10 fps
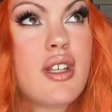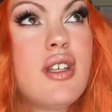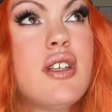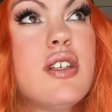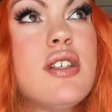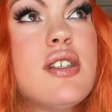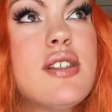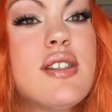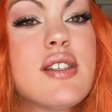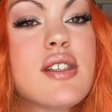
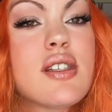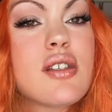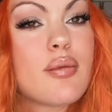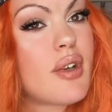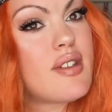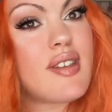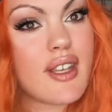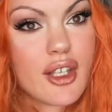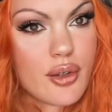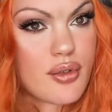is, or my
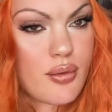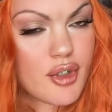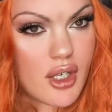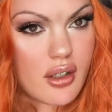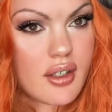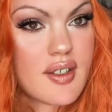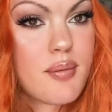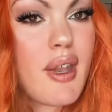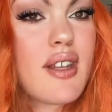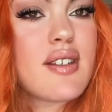second YouTube channel is
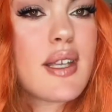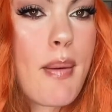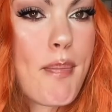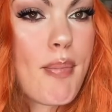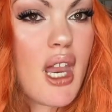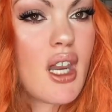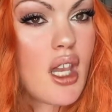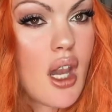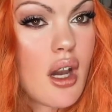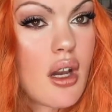Mandi
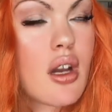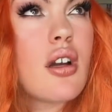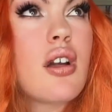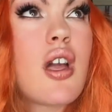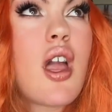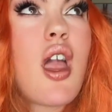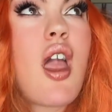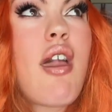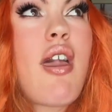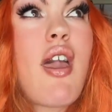Mania.
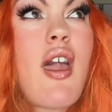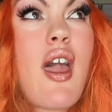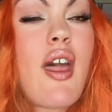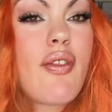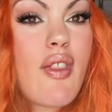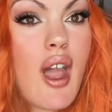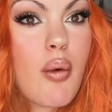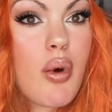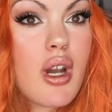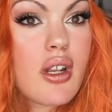And that
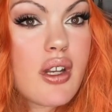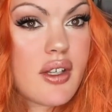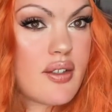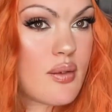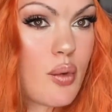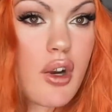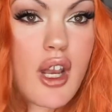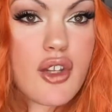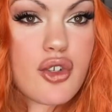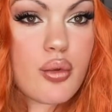one is where
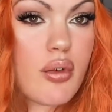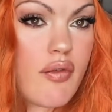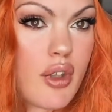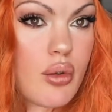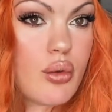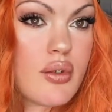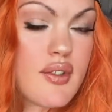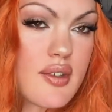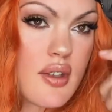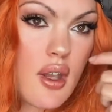I do
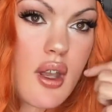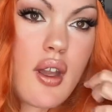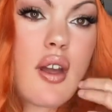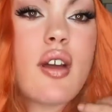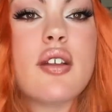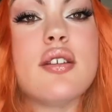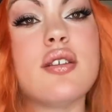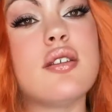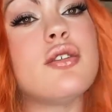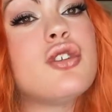reviews
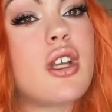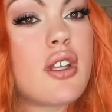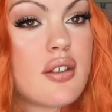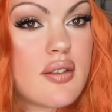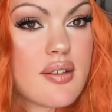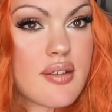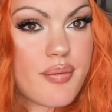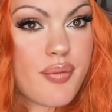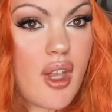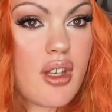and chickens
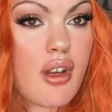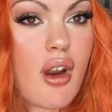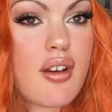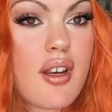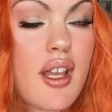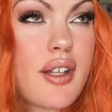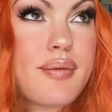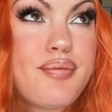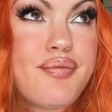and gardening,